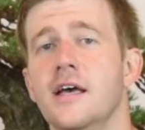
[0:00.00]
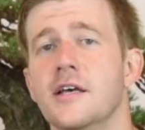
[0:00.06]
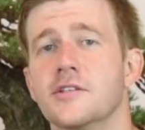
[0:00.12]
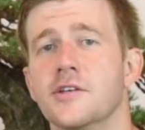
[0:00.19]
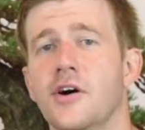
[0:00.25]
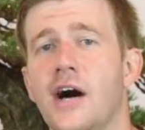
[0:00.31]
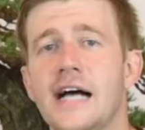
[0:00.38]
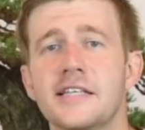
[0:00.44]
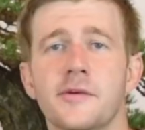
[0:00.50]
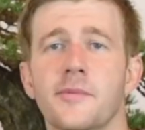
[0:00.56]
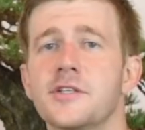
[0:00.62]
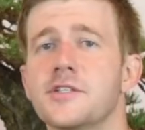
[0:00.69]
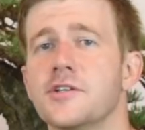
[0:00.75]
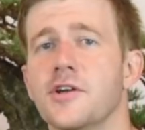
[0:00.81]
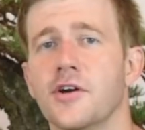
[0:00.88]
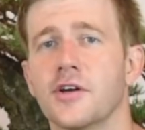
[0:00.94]
So as I
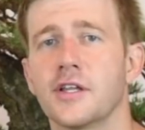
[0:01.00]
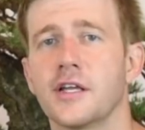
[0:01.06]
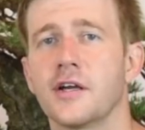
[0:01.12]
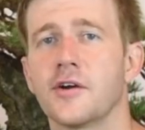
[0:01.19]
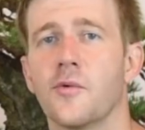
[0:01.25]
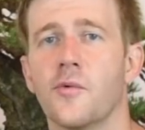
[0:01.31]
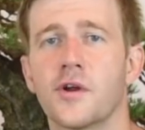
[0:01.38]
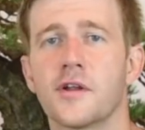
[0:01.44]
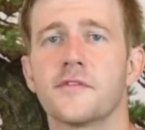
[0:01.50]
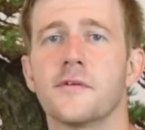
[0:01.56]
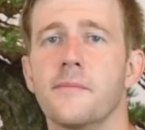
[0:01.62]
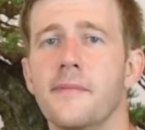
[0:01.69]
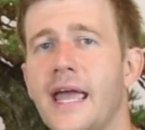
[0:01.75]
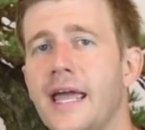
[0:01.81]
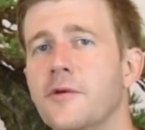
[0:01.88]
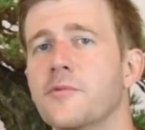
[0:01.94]
mentioned earlier, one of the
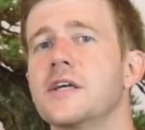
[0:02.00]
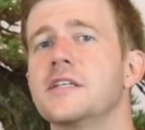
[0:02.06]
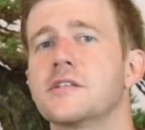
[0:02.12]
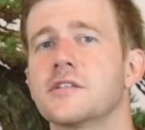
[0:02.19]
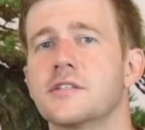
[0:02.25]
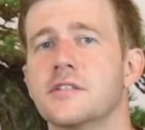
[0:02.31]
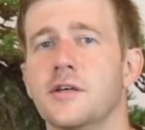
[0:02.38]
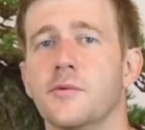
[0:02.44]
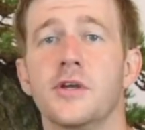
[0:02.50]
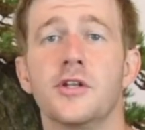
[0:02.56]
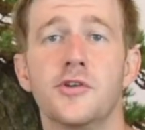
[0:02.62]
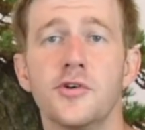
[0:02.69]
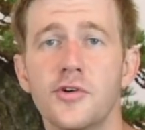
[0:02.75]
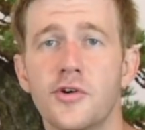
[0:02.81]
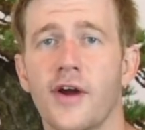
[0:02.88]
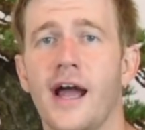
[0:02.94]
main reasons that we
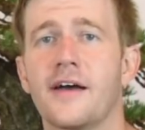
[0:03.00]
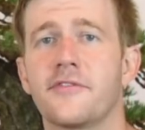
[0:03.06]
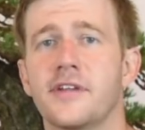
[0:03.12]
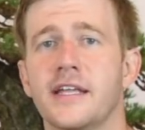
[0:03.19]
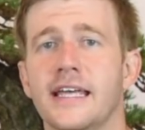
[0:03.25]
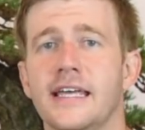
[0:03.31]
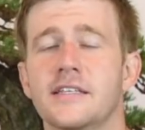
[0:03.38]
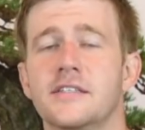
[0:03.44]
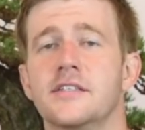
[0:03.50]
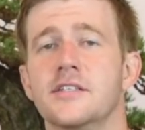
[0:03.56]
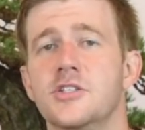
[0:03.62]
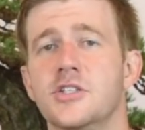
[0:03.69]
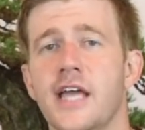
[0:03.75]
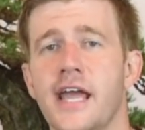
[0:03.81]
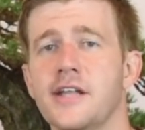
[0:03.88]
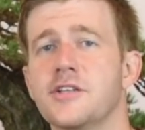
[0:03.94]
do grafting is to
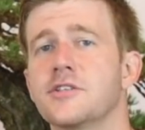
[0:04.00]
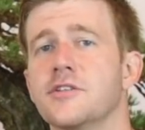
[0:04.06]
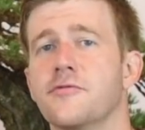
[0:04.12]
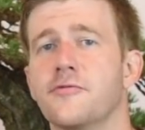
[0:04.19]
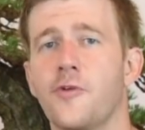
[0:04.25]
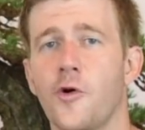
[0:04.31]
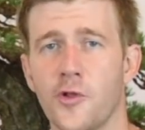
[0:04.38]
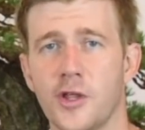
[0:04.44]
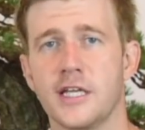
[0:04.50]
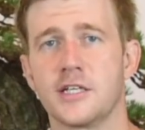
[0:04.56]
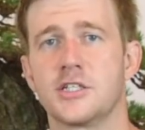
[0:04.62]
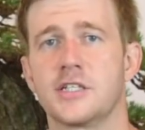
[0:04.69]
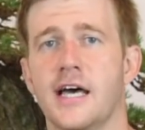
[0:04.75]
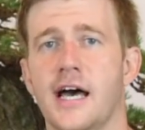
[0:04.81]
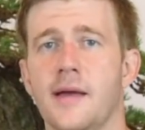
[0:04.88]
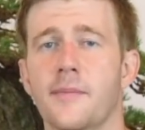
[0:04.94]
change the
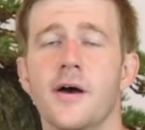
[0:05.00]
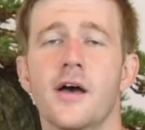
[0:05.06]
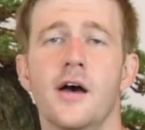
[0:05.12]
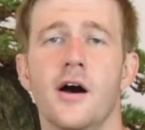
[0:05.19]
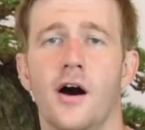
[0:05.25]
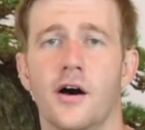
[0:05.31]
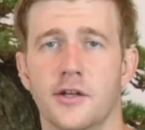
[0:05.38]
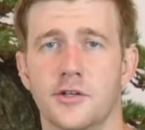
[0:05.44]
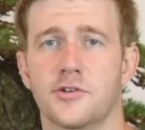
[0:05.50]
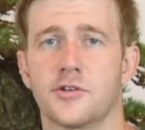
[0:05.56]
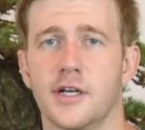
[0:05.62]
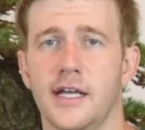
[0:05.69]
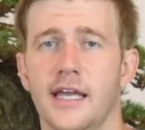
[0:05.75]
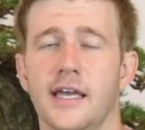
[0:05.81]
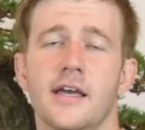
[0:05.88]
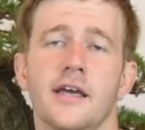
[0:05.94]
foliage type on a
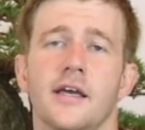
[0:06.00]
tree.